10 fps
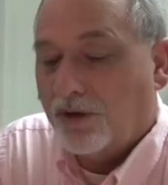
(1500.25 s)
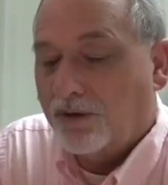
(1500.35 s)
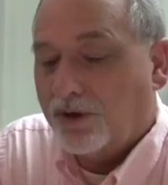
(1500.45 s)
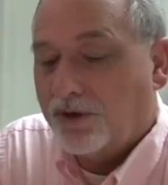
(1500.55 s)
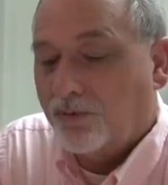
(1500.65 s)
going to
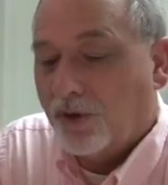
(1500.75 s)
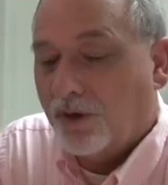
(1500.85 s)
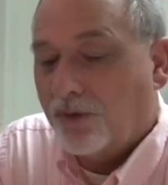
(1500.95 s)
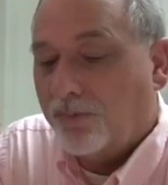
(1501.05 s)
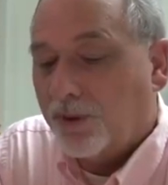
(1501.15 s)
do it. We're
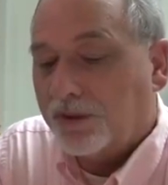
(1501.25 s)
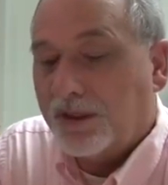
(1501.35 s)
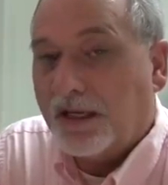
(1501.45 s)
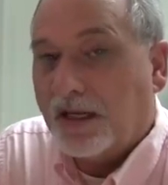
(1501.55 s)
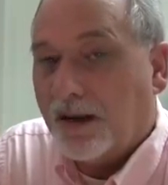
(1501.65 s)
going to put
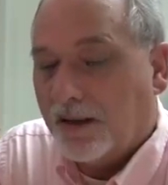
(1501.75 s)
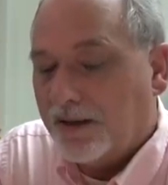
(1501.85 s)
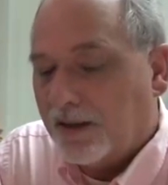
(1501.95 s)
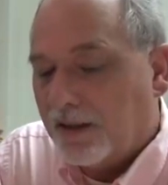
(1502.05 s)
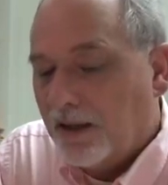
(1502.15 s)

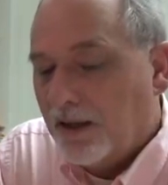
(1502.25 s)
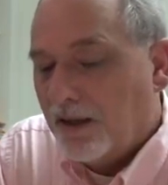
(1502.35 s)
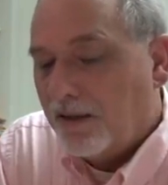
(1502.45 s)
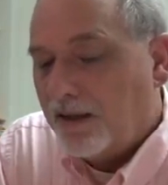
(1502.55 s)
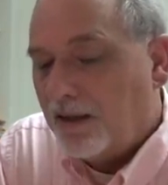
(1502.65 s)

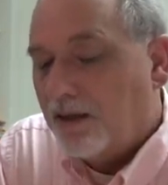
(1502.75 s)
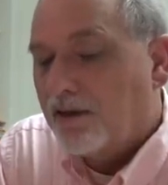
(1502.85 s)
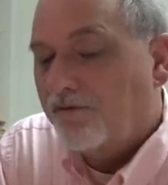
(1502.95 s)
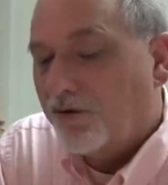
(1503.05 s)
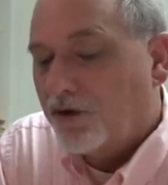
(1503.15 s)
the
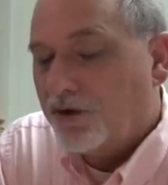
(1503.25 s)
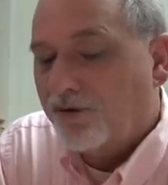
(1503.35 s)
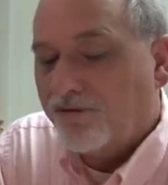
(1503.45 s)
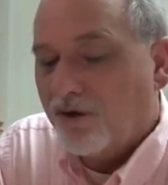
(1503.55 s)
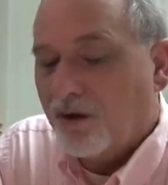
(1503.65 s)

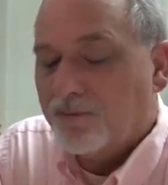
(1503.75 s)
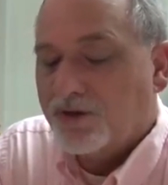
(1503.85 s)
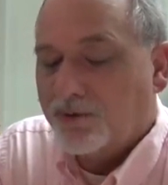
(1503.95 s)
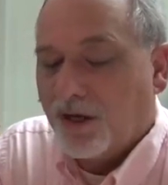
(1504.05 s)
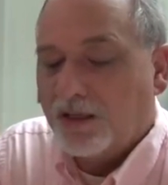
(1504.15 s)
conversion from
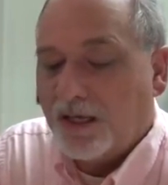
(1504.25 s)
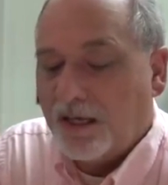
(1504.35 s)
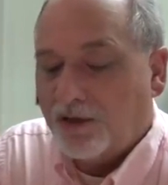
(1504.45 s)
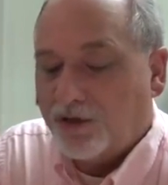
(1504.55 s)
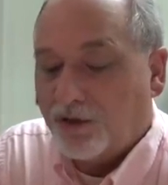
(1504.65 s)
string to
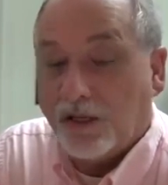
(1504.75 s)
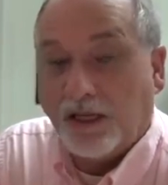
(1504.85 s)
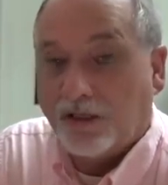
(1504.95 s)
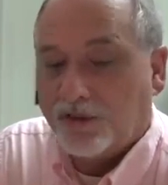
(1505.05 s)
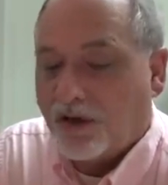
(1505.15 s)
integer
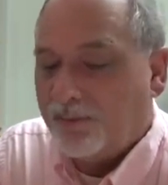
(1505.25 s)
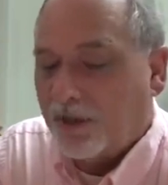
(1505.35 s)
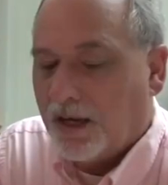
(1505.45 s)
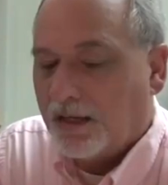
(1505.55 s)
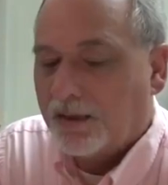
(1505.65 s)
in a try
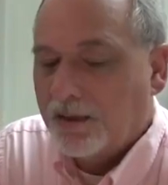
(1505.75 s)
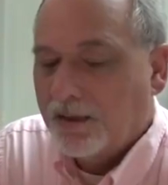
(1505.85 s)
block,